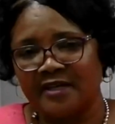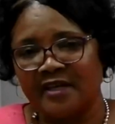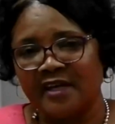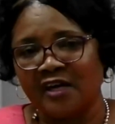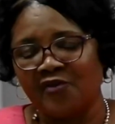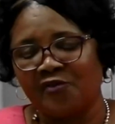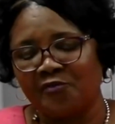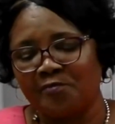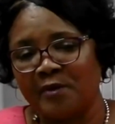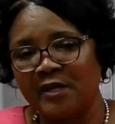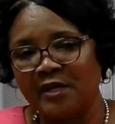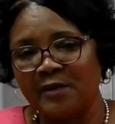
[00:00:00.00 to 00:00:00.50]
to
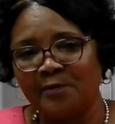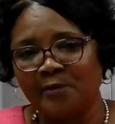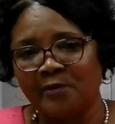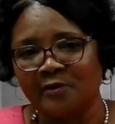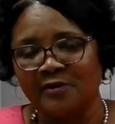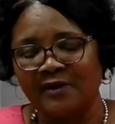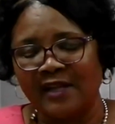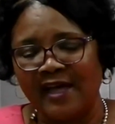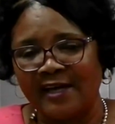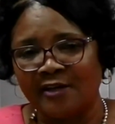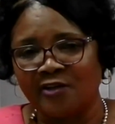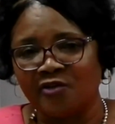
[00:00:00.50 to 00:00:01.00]
have
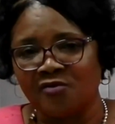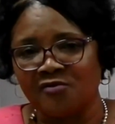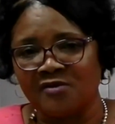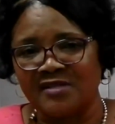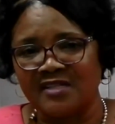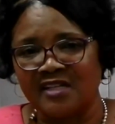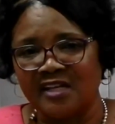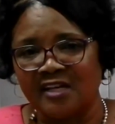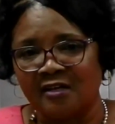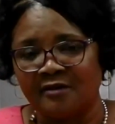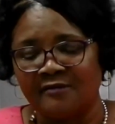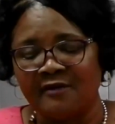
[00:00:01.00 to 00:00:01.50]
people like
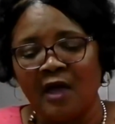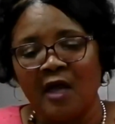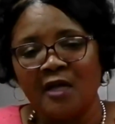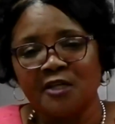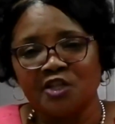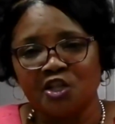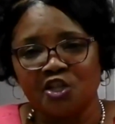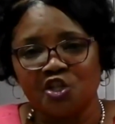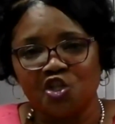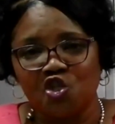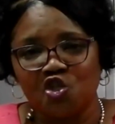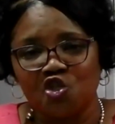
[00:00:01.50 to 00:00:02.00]
yourself
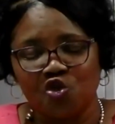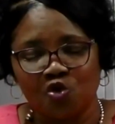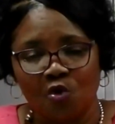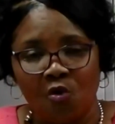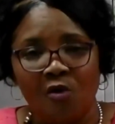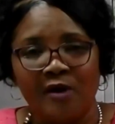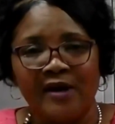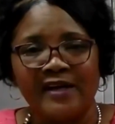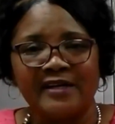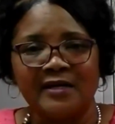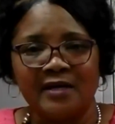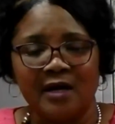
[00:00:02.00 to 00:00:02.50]
to
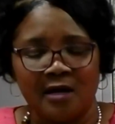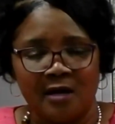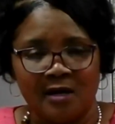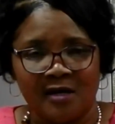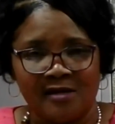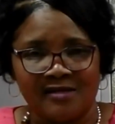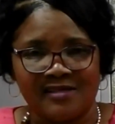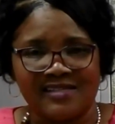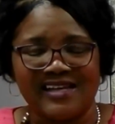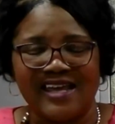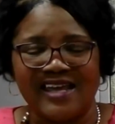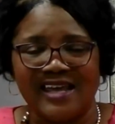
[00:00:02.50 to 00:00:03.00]
join
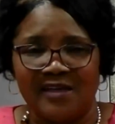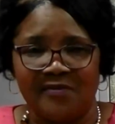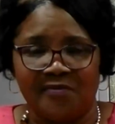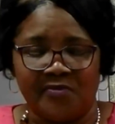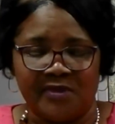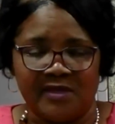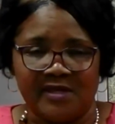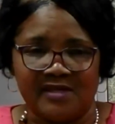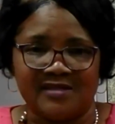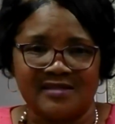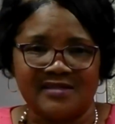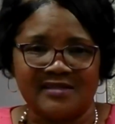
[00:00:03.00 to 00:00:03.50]
us
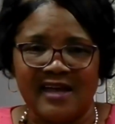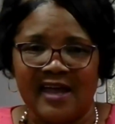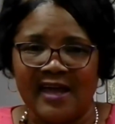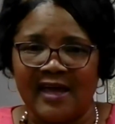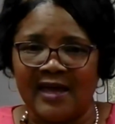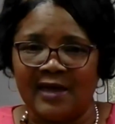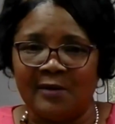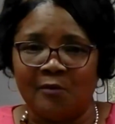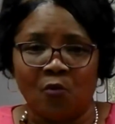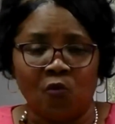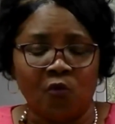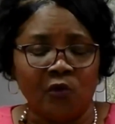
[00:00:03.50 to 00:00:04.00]
at this time.